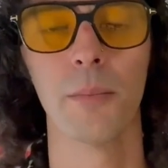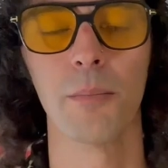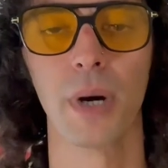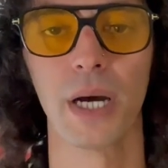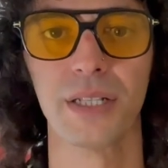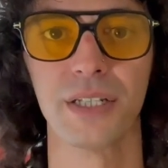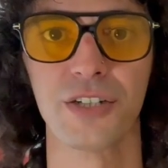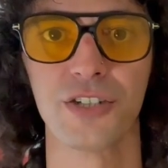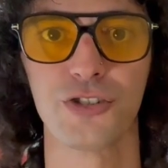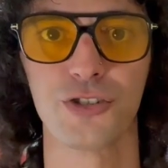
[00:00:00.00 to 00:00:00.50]

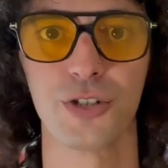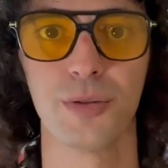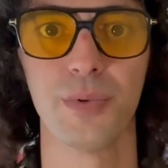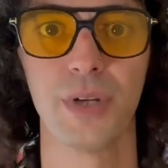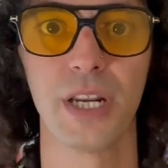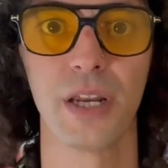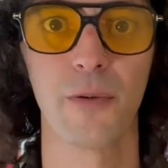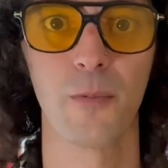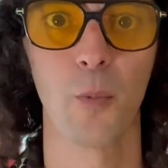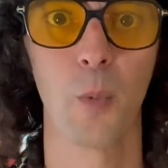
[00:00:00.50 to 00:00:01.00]
by
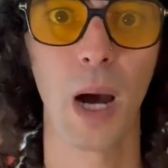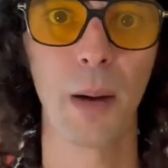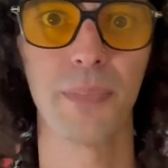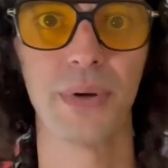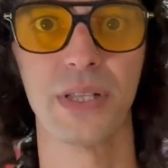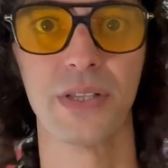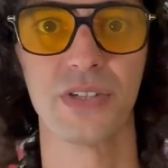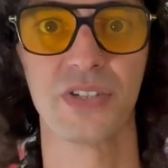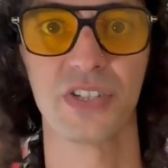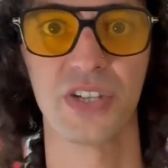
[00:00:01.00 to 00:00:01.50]
distributing
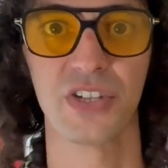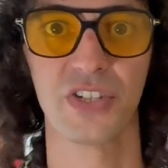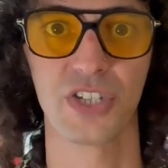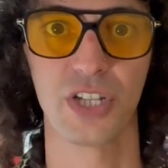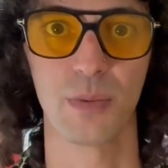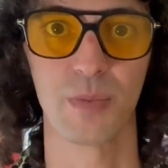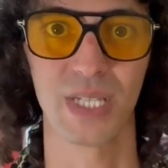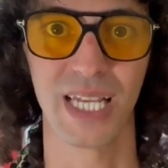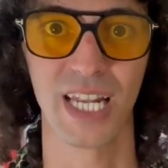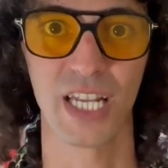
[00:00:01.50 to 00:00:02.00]
weapons
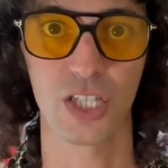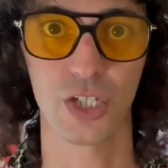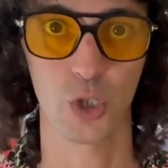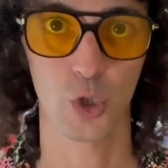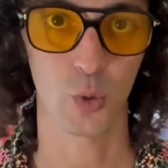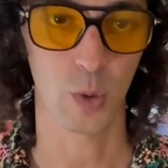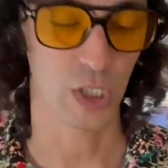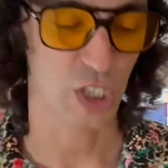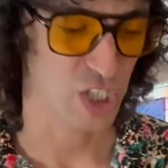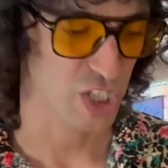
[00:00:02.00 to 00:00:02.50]
systems. And it's
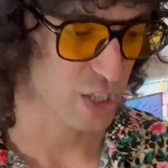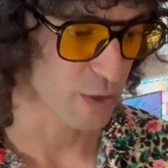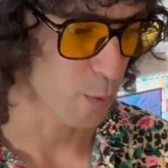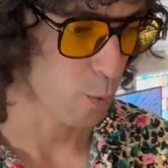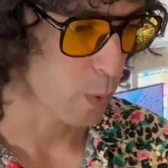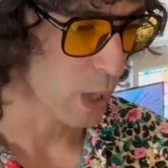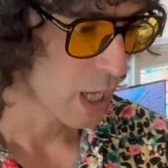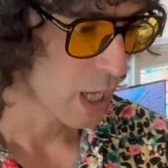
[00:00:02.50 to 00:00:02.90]
because the,